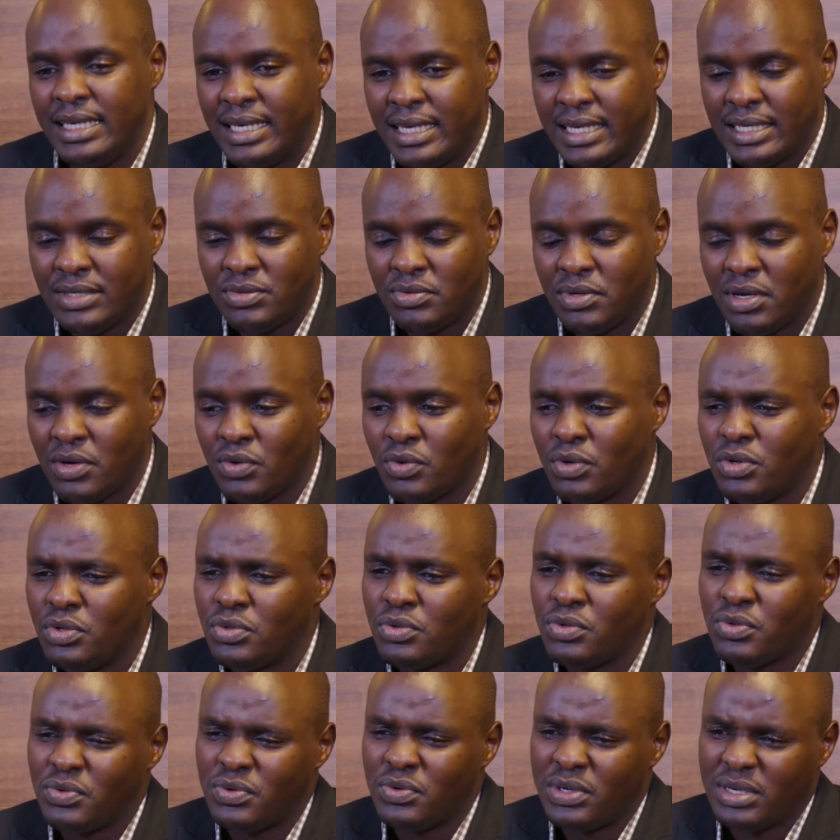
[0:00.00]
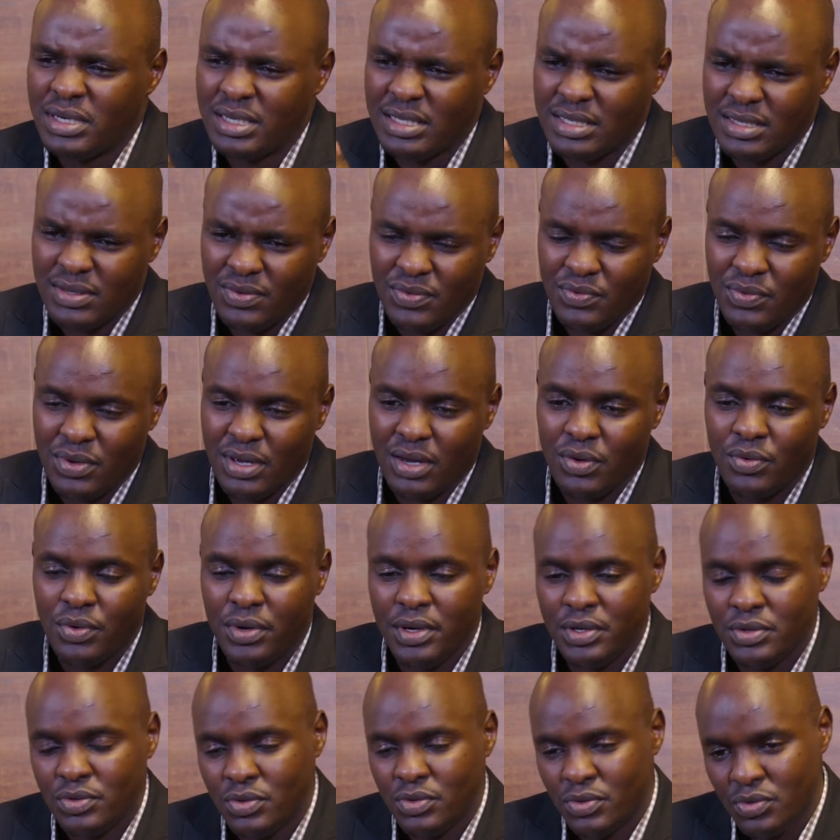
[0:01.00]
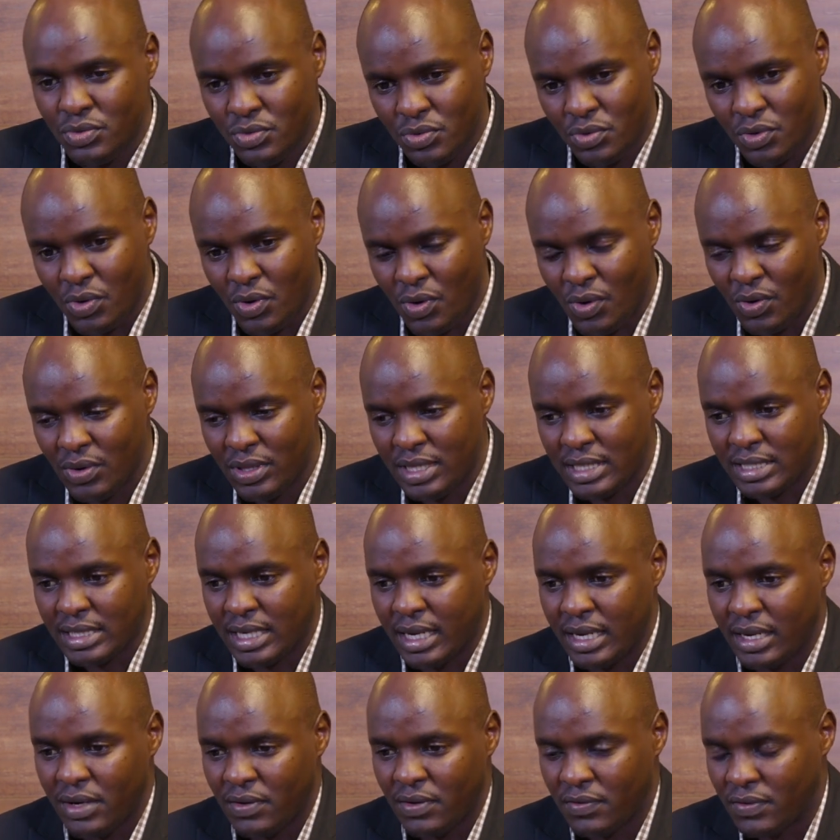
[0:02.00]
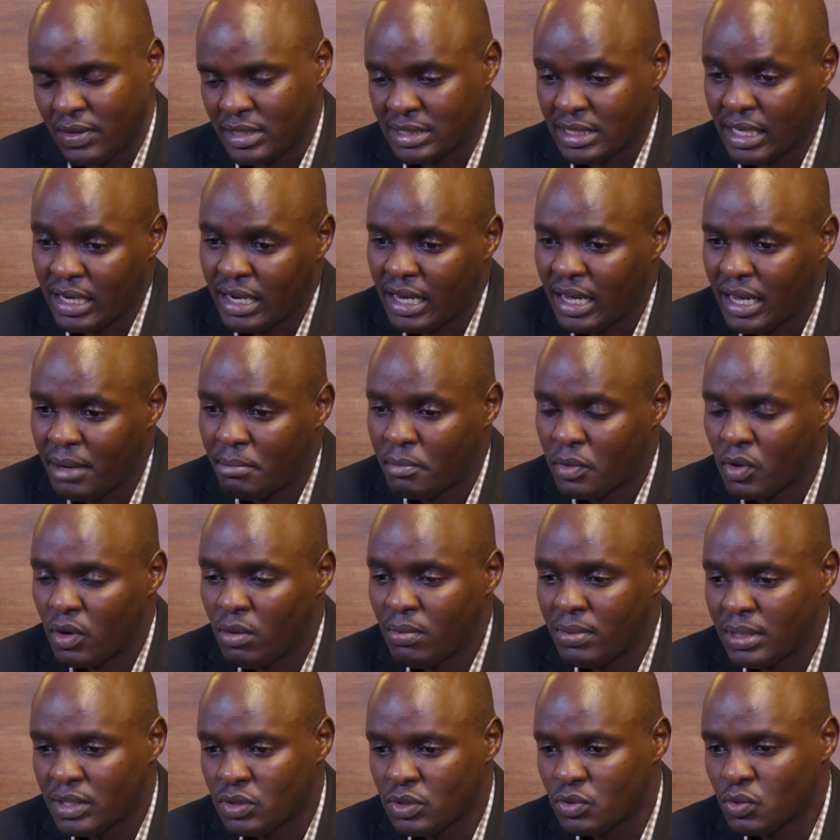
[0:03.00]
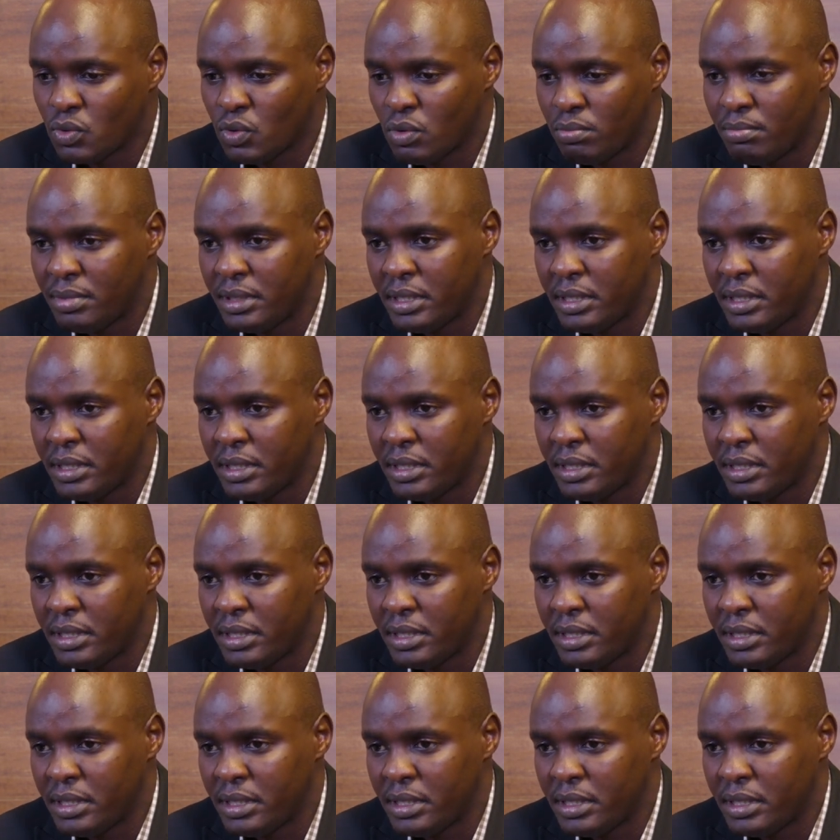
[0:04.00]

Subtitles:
Yes, we are going to do all this kind of thing." And probably it could